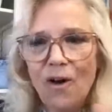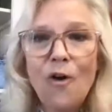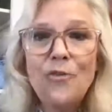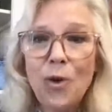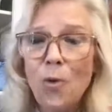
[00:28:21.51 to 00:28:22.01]

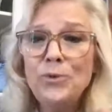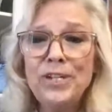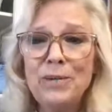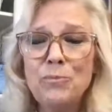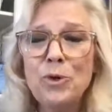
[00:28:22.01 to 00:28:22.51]
the whole
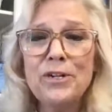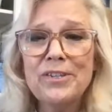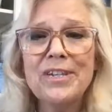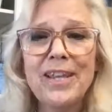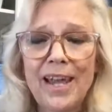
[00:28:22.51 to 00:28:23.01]
team
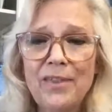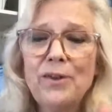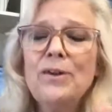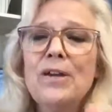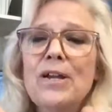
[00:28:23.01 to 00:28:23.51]
works
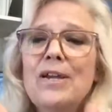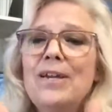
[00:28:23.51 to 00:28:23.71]
together